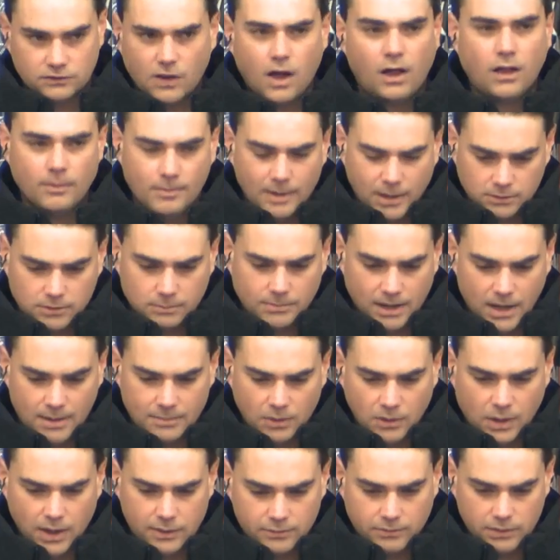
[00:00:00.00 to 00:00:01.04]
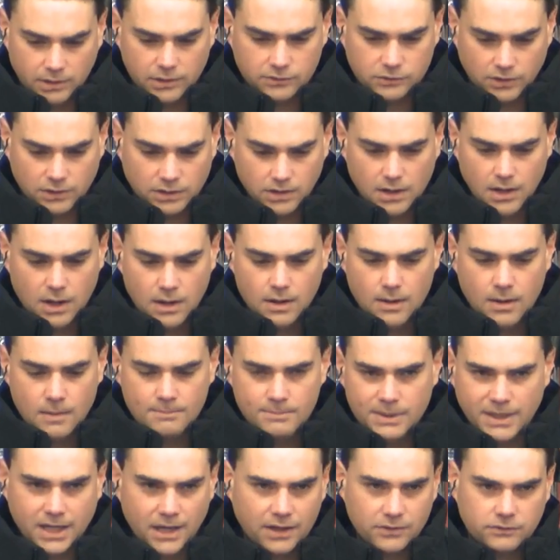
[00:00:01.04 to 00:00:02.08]
all about the Bible and religion,
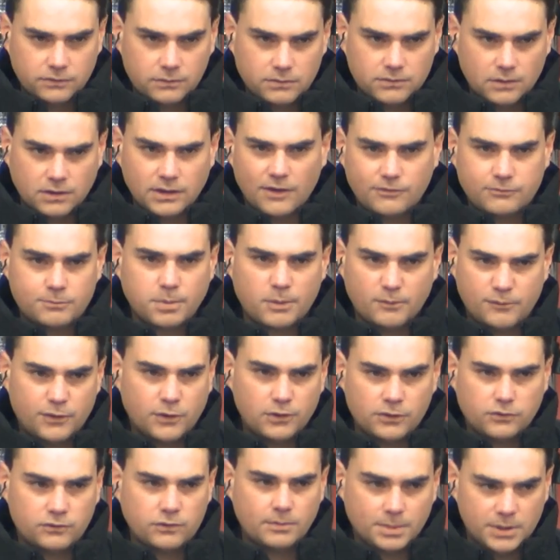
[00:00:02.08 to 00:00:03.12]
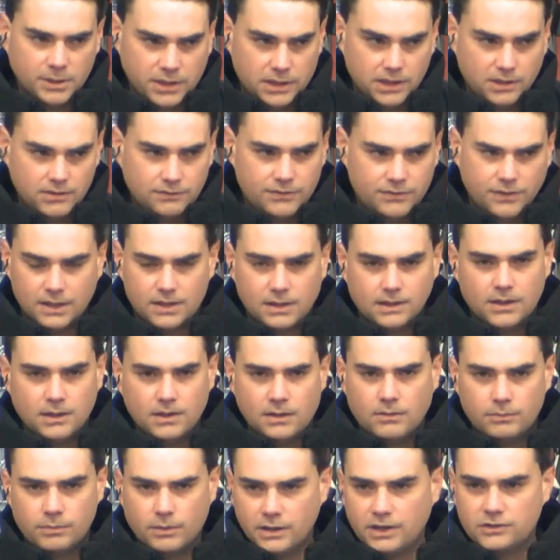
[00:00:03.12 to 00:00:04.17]
because the left prefers to believe that
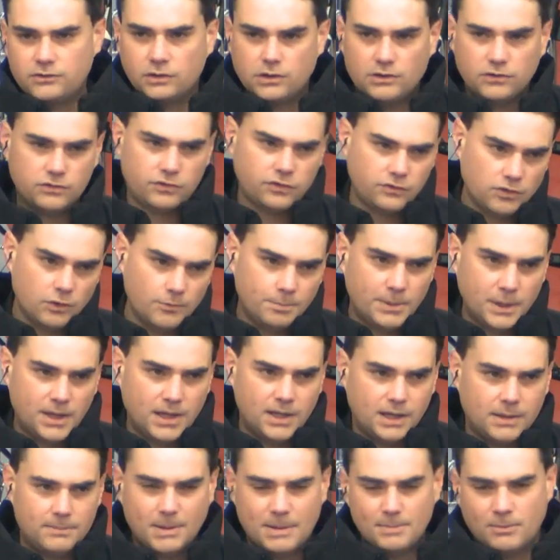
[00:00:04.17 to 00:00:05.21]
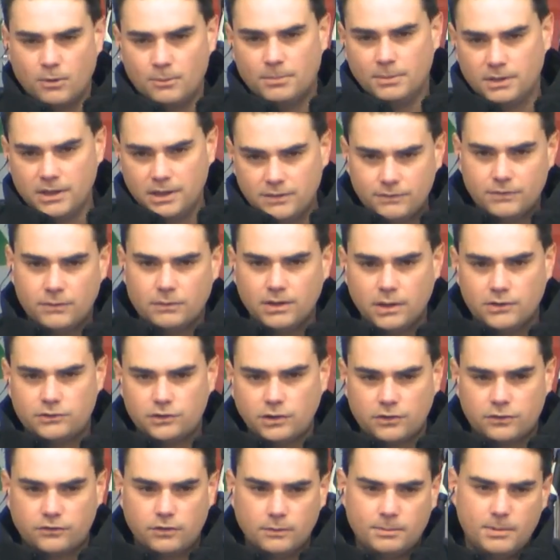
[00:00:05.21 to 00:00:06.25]
religion is stupid, and people who believe in religion
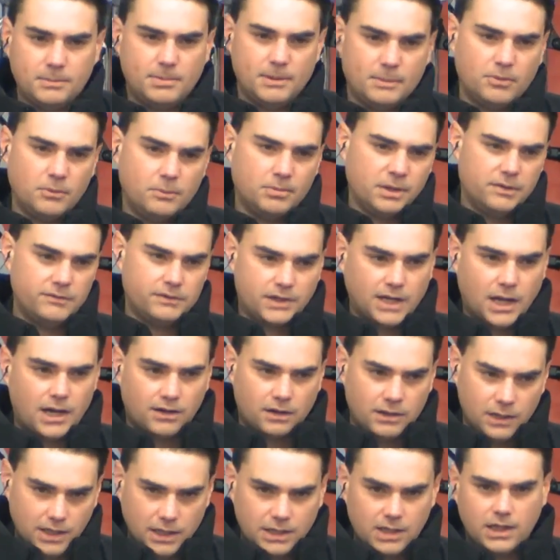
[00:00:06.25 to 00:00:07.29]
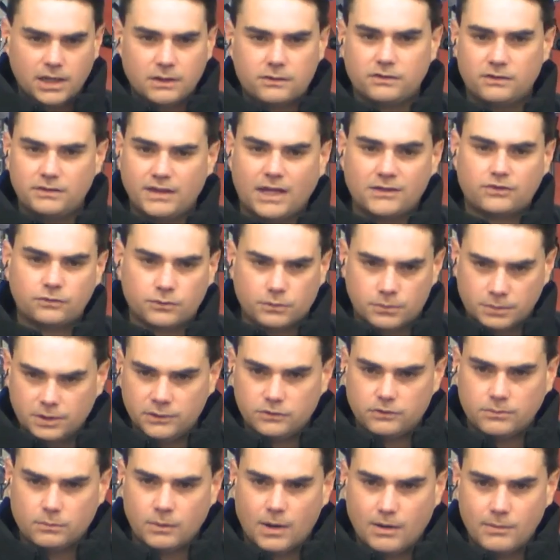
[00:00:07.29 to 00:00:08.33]
are stupid, people who believe in God are idiots, and that's the
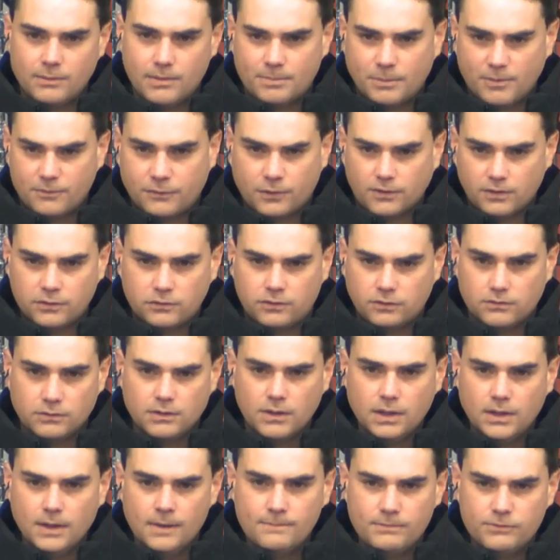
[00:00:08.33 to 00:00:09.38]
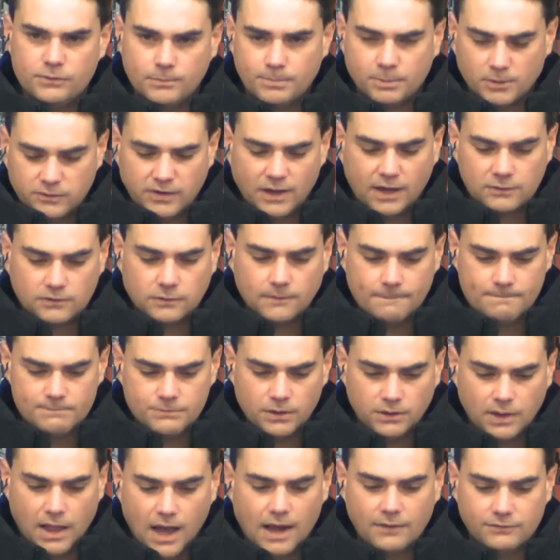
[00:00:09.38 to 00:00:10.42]
reason why we prefer to protect
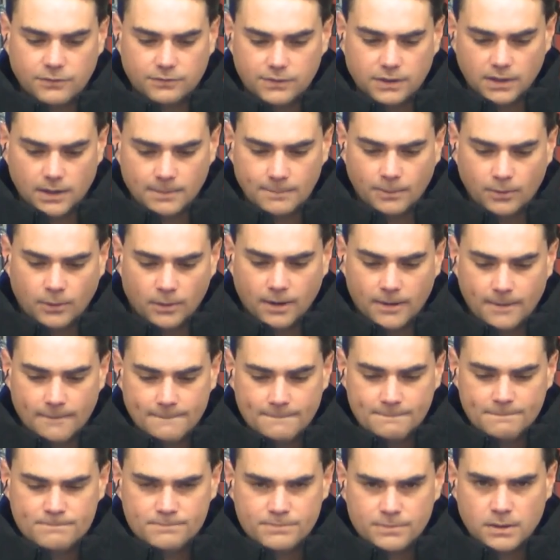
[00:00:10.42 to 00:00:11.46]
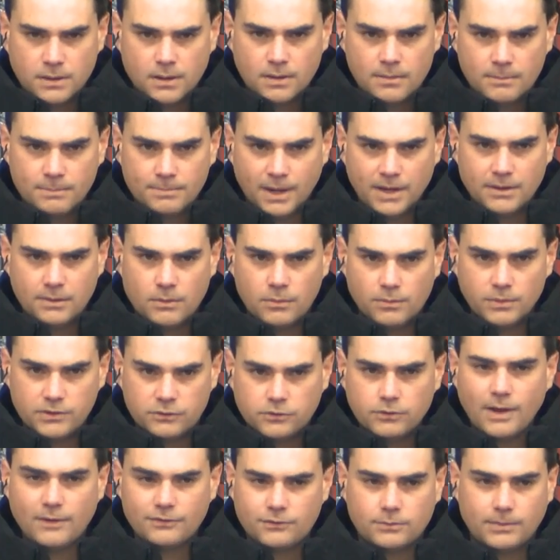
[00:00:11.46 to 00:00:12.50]
the lives of the unborn. But we
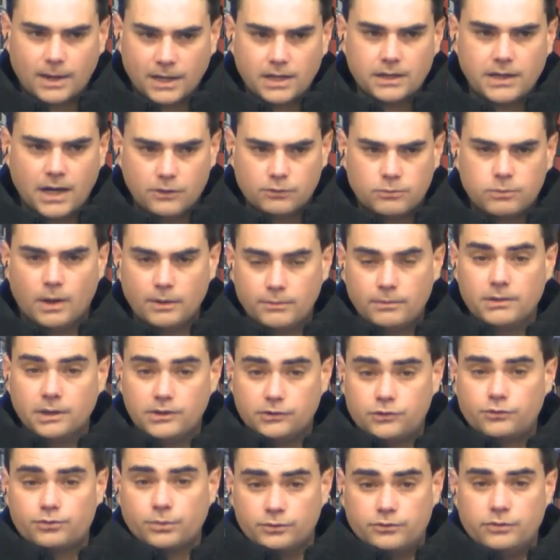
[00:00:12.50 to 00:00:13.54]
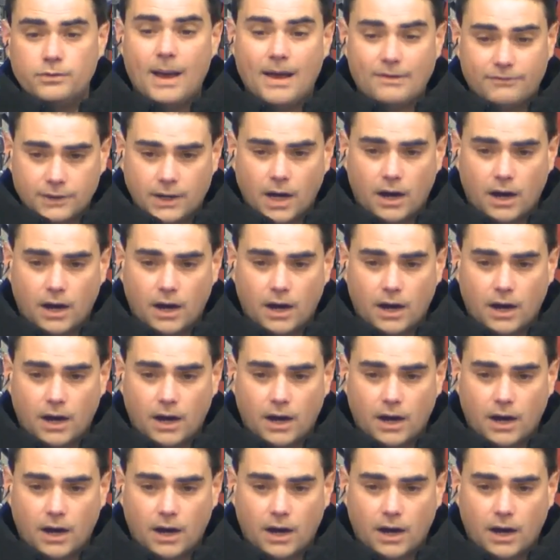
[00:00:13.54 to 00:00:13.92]
do have to recognize one religious root to every